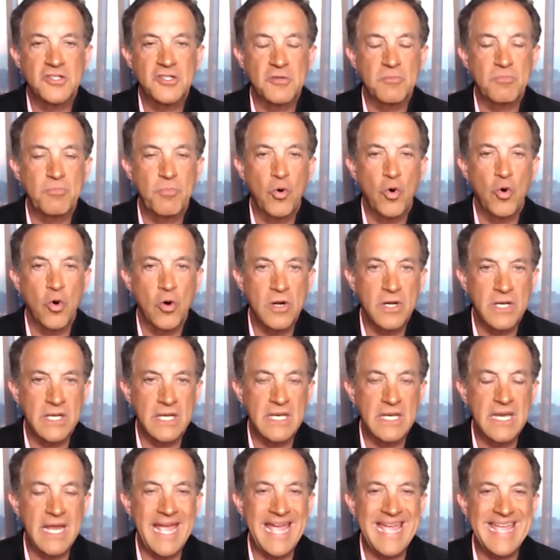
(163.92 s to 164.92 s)

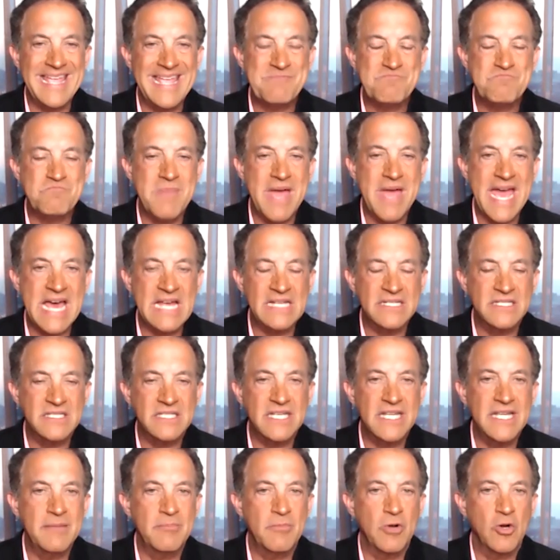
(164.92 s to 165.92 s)
supporting a mass
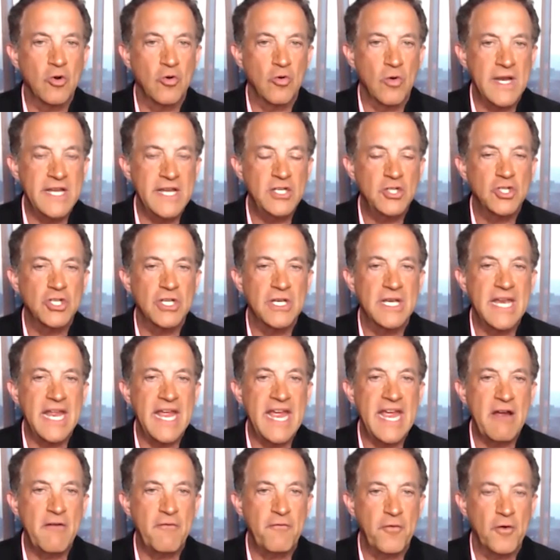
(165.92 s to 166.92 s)
immigration
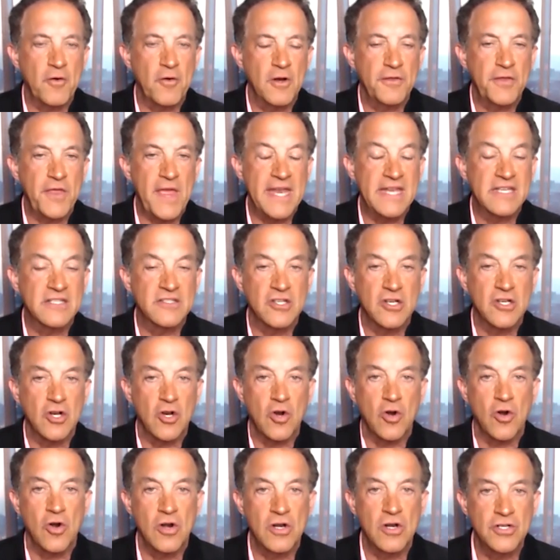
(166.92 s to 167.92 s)
effort that is
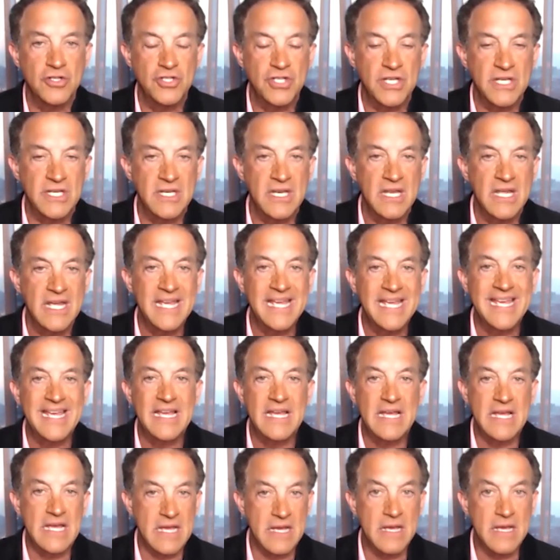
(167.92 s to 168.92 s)
encouraging,
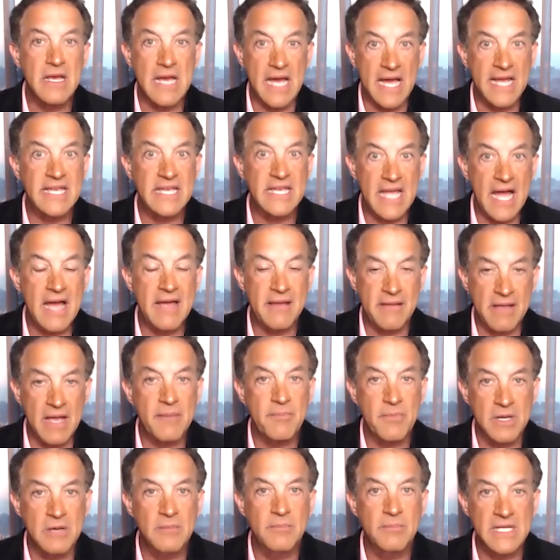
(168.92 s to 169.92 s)
I, am
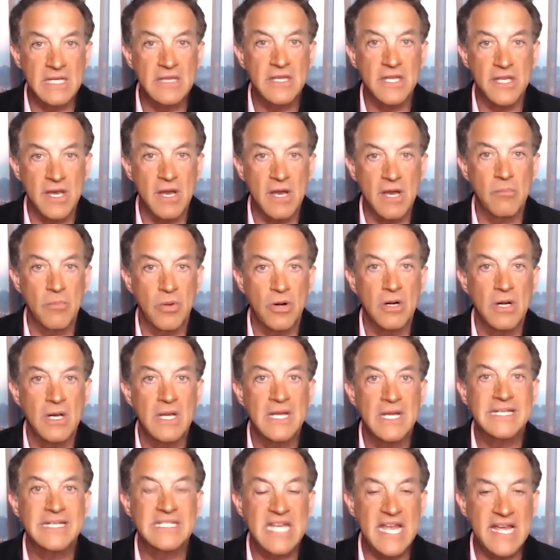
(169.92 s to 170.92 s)
going to mean the number,
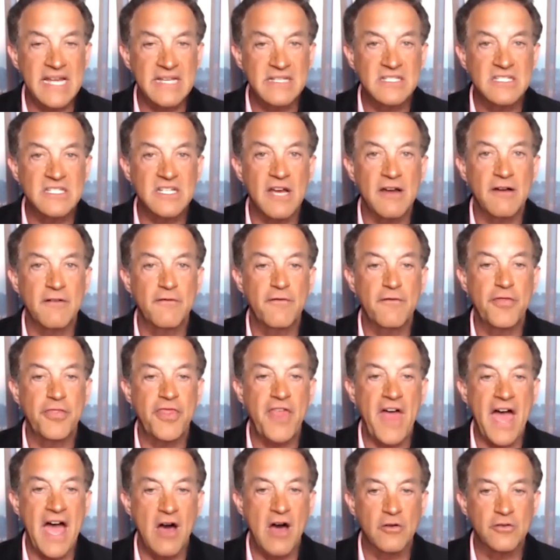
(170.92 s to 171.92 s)
tens of
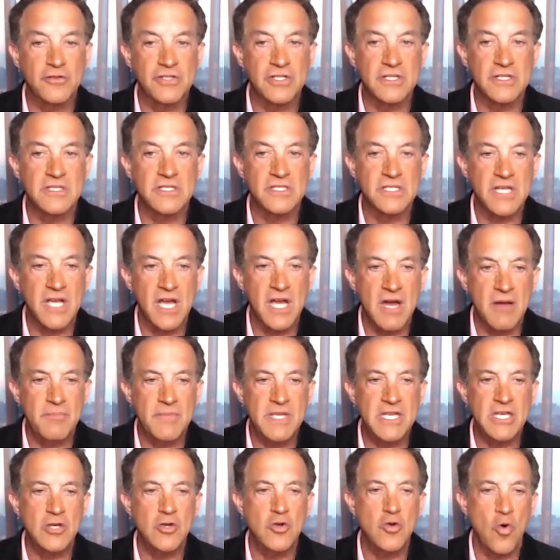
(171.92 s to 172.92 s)
thousands
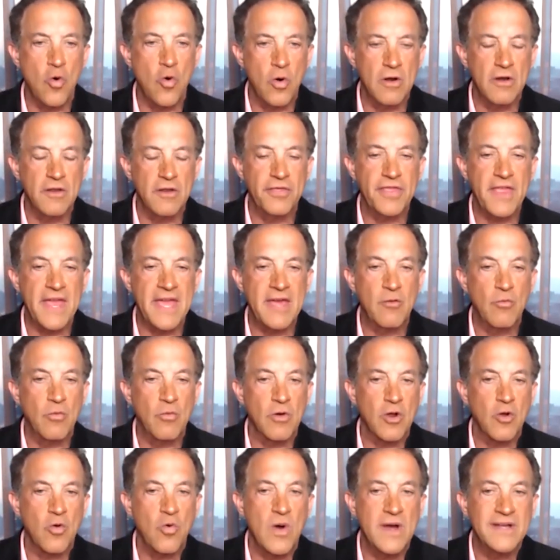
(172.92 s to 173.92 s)
coming north and
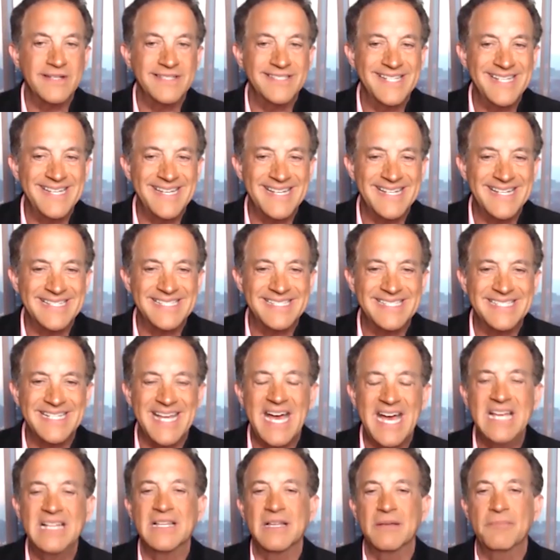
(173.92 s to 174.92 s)
requesting
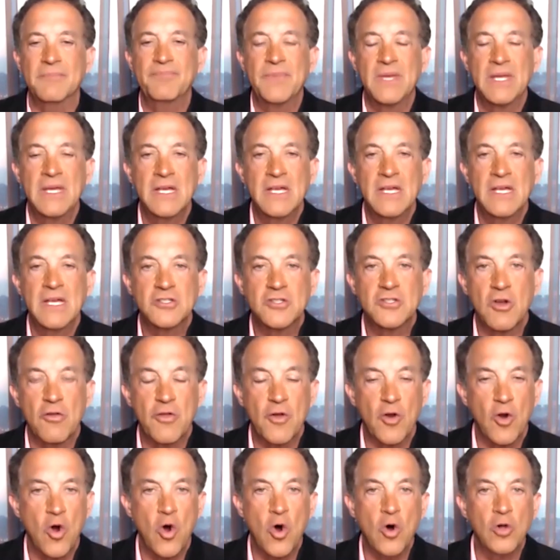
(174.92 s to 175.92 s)
asylum. So
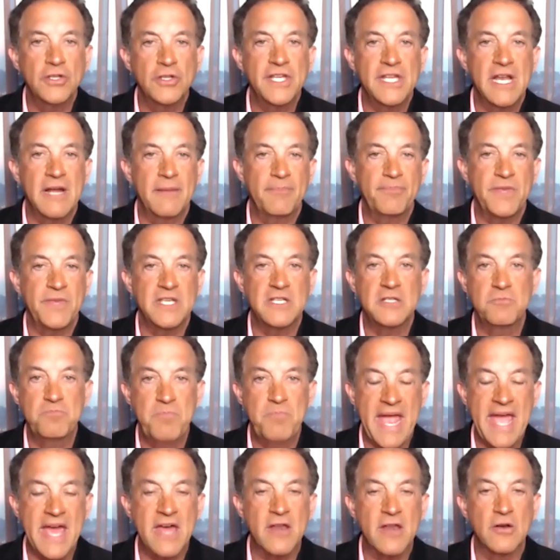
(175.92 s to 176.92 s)
they're holding up these
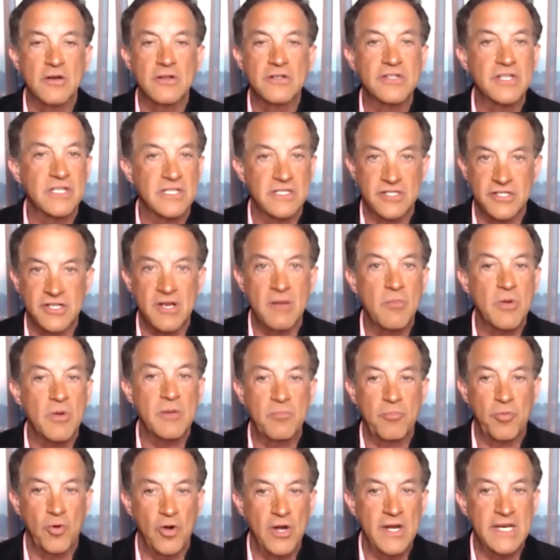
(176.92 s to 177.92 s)
banners that someone
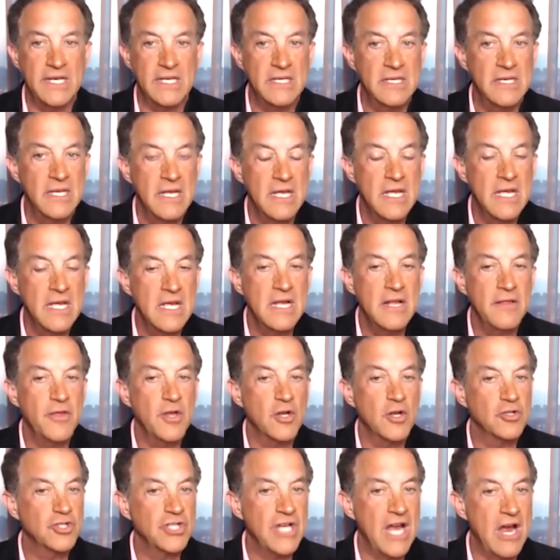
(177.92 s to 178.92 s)
printed.
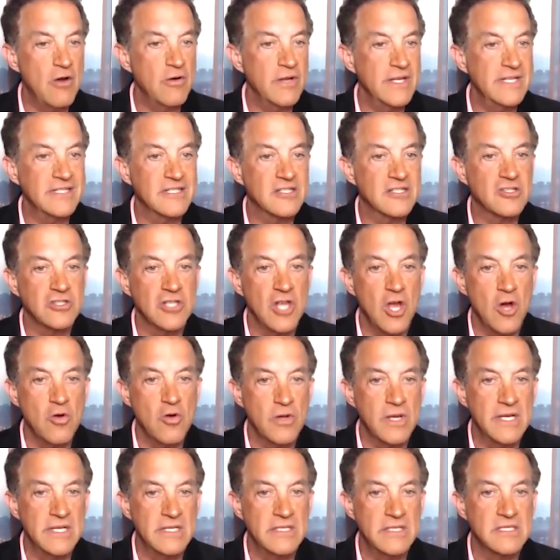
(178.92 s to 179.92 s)
They're shouting
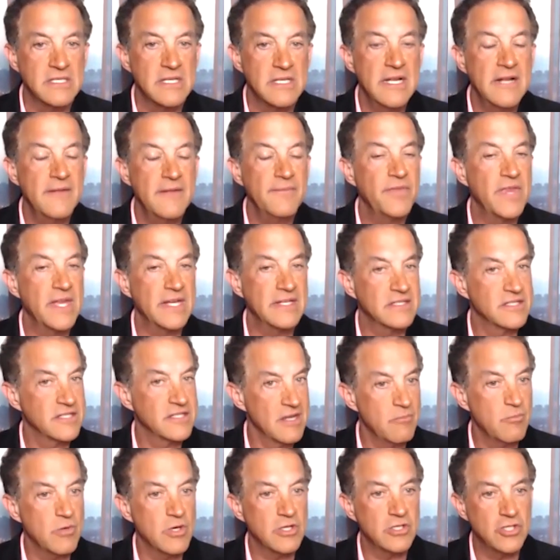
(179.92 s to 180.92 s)
slogans that
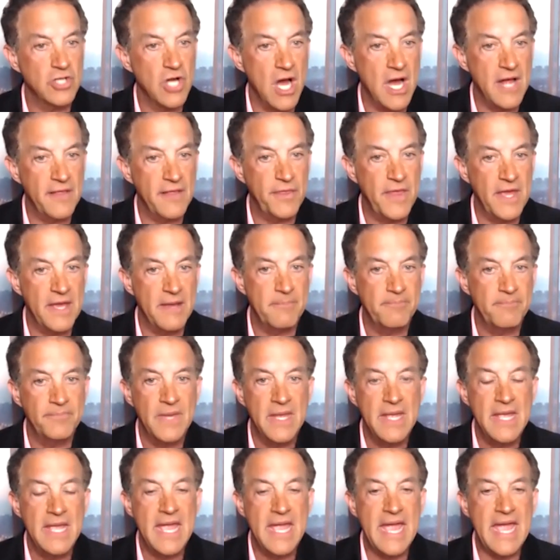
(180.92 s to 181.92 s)
someone taught them
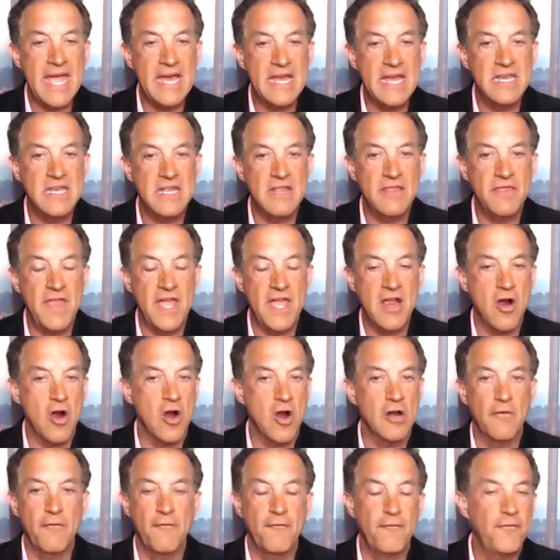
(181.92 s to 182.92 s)
and they
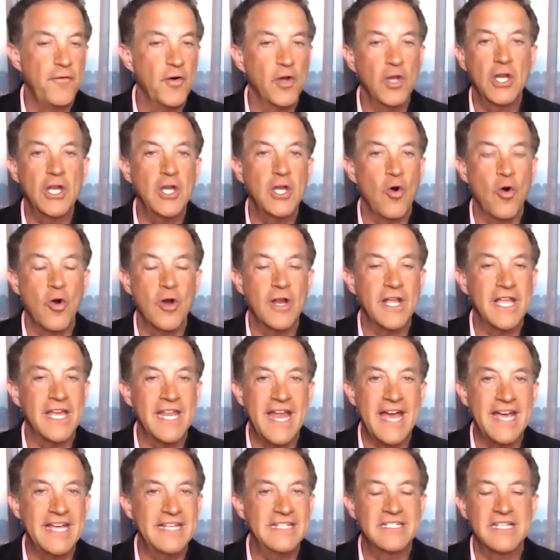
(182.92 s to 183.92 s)
are fully
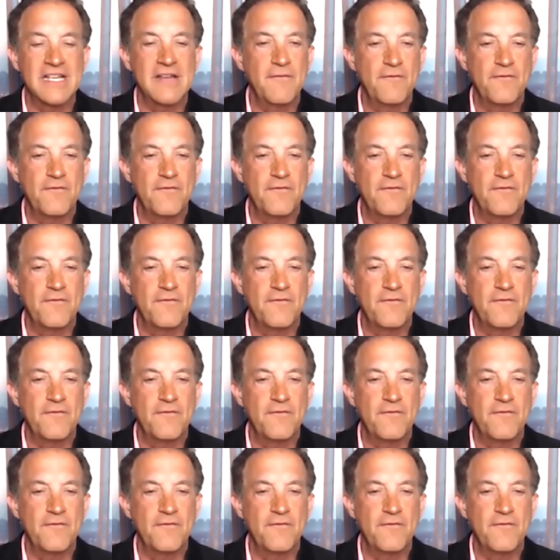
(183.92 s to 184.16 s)
organized and